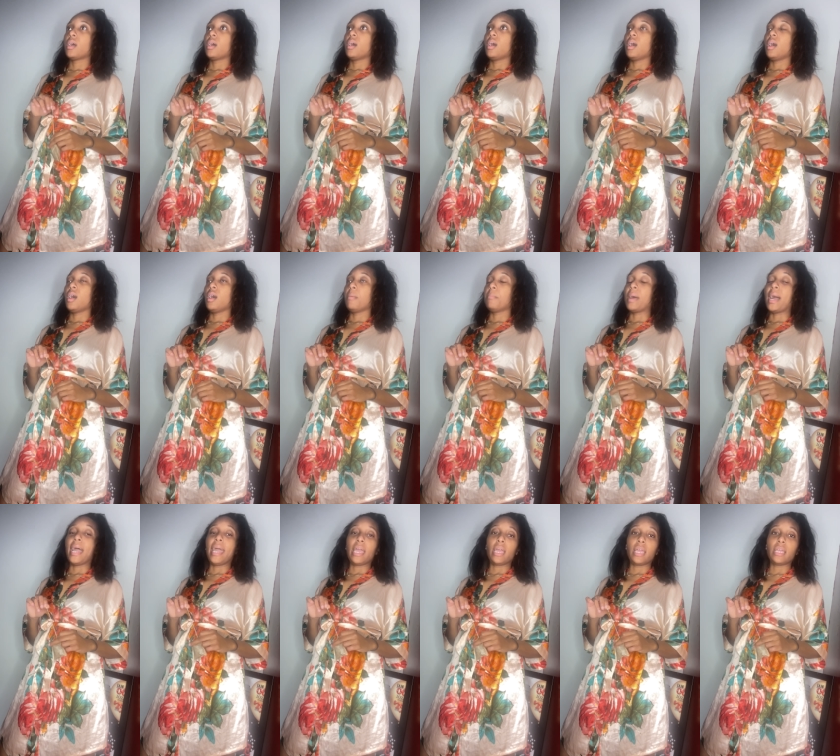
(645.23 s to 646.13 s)

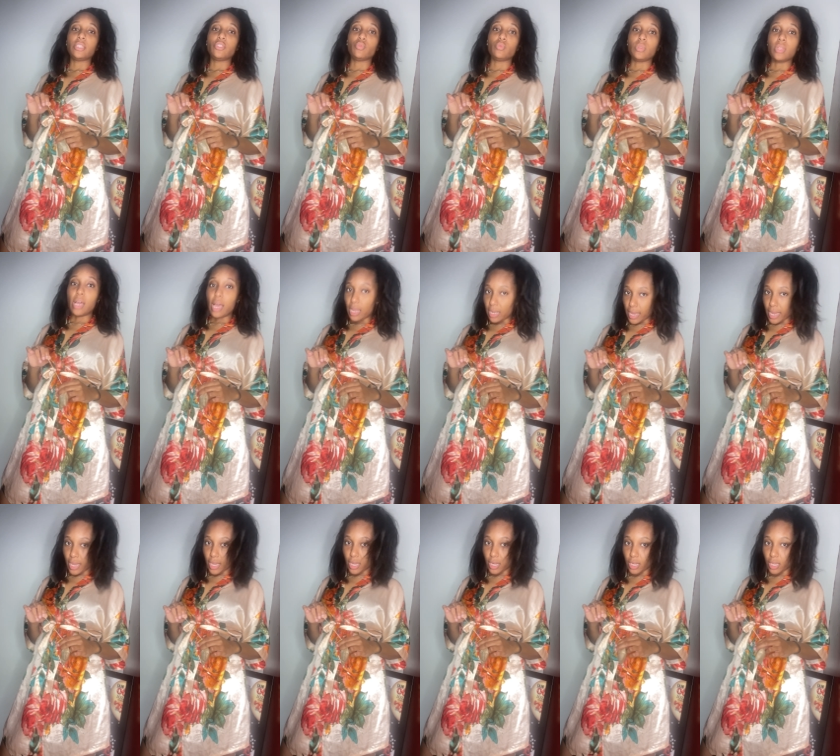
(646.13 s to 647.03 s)
I do not
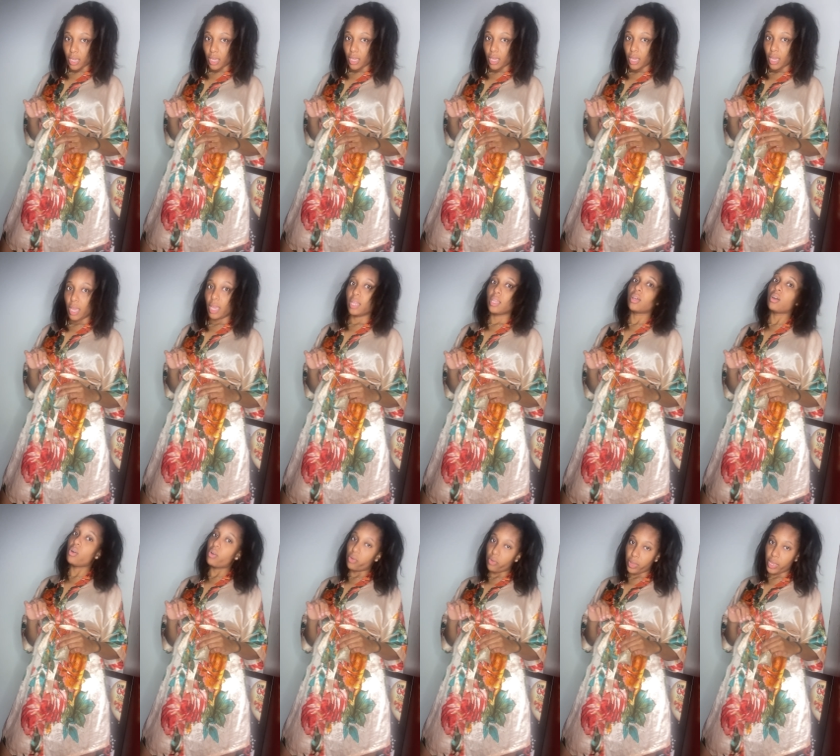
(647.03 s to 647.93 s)
like honey in
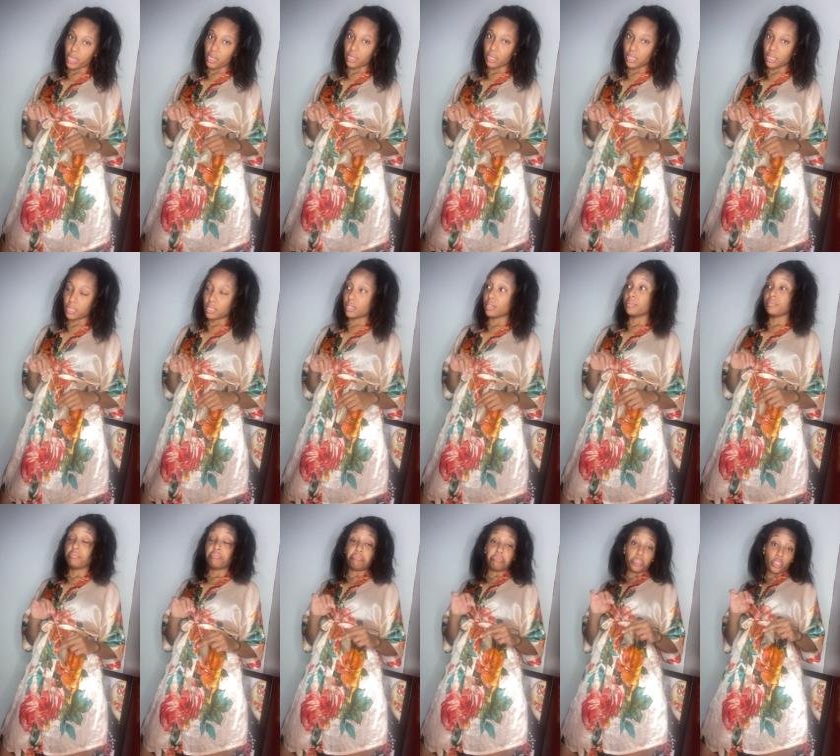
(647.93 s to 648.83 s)
Coco Cannelita.
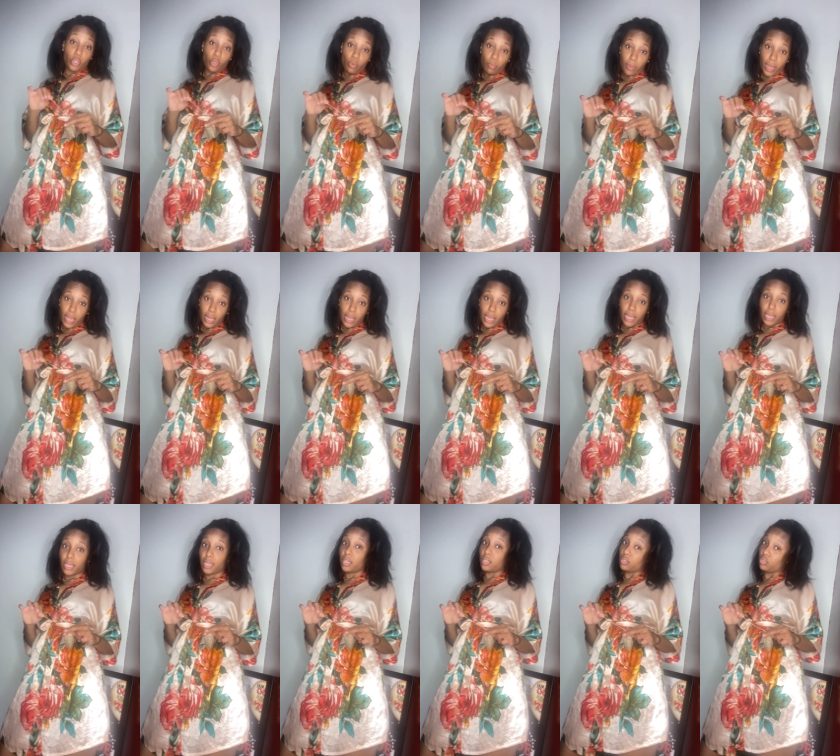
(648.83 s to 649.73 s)
You might like
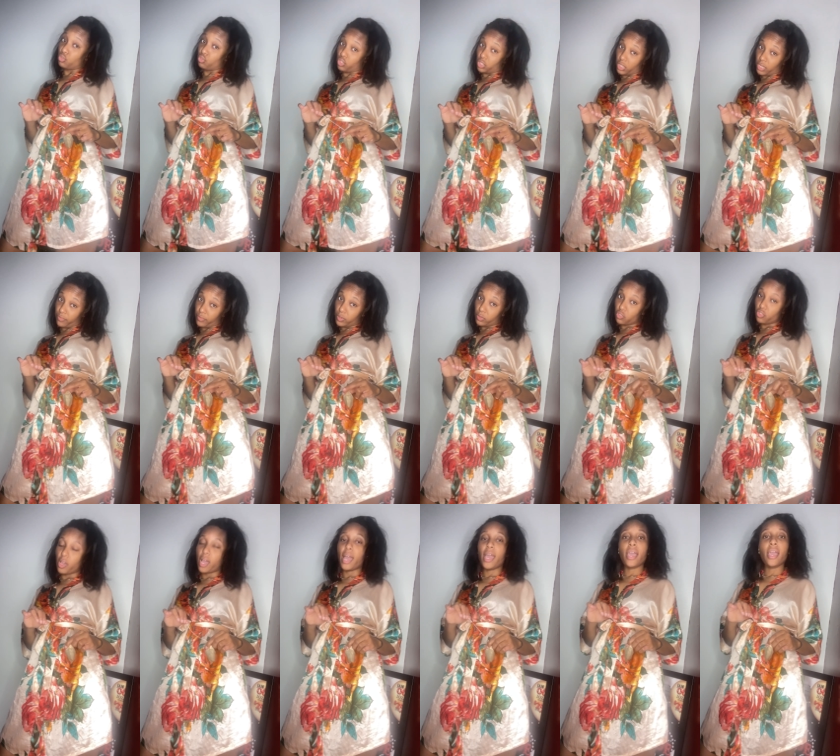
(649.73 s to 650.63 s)
it. You should give it a
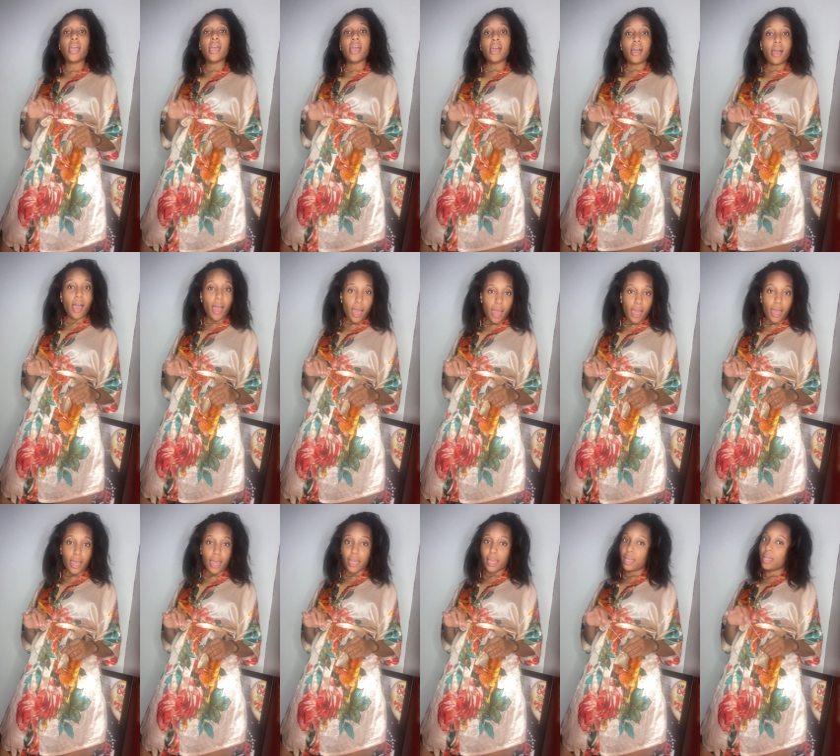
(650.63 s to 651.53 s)
try.
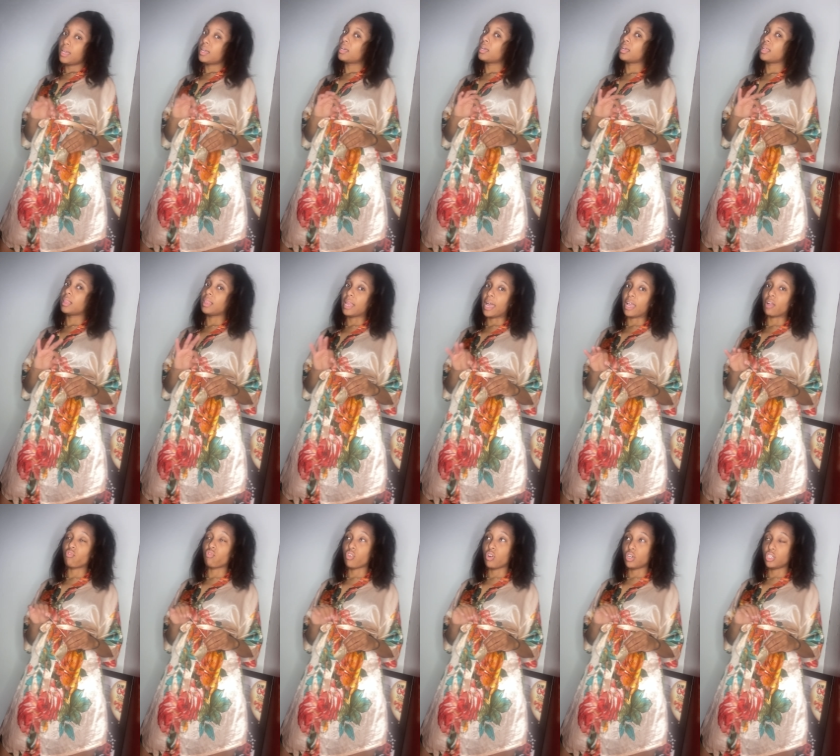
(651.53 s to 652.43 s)
I like
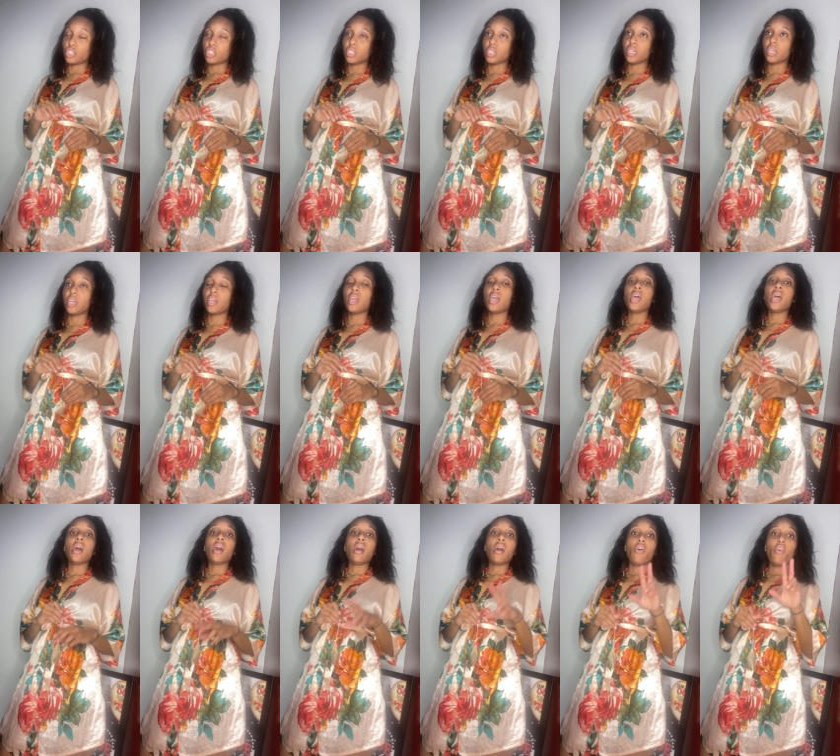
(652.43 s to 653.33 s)
raw sugar
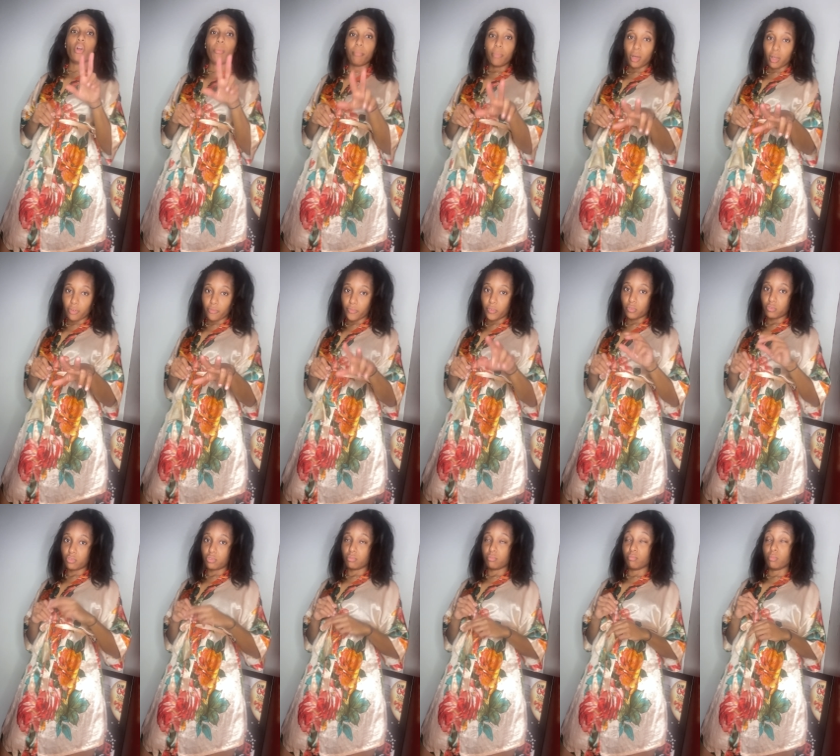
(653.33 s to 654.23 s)
or
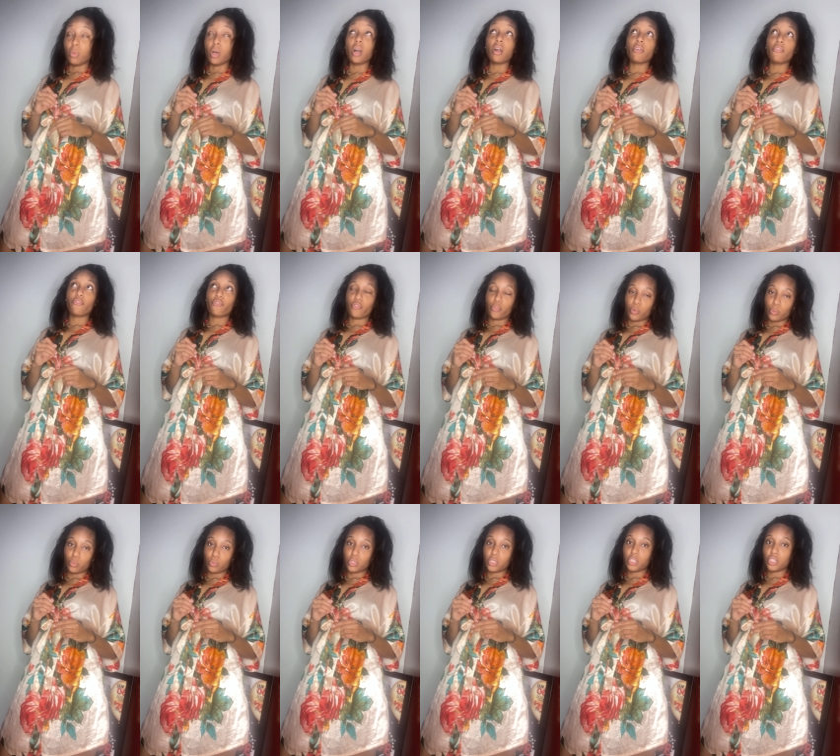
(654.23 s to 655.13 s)
monk
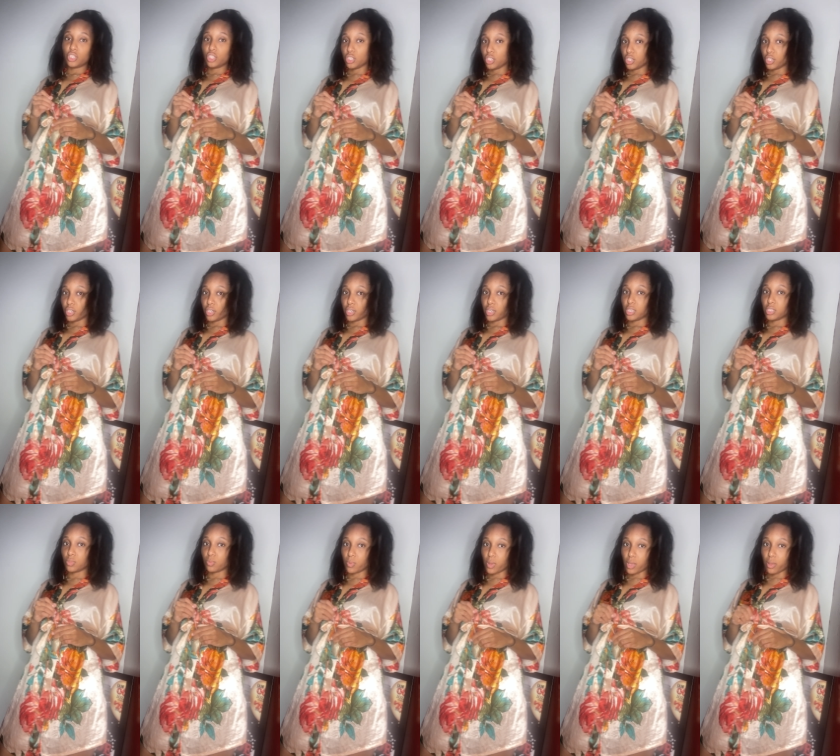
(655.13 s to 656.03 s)
fruit sugar
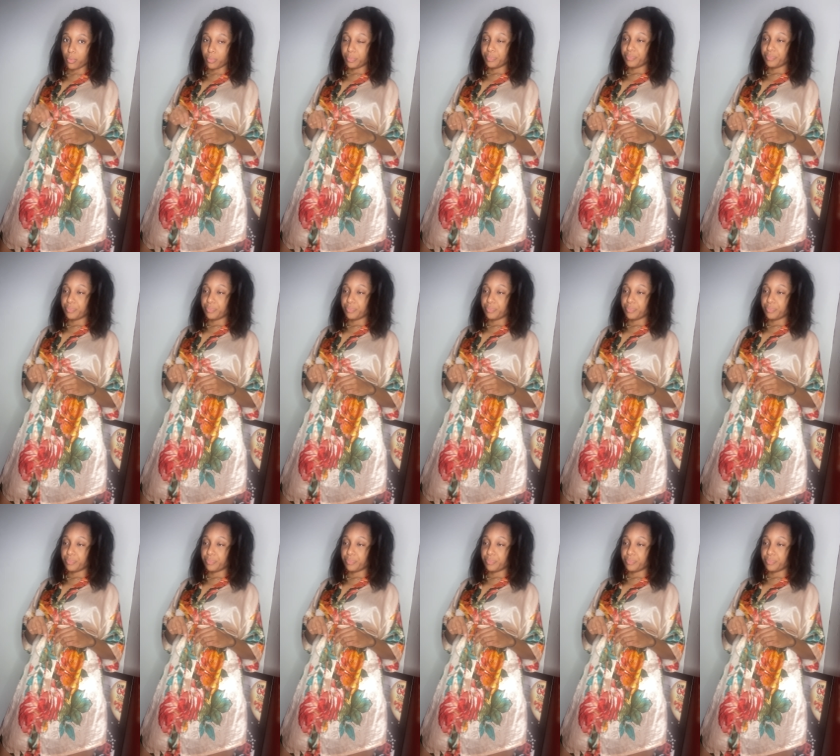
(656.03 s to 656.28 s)
as well.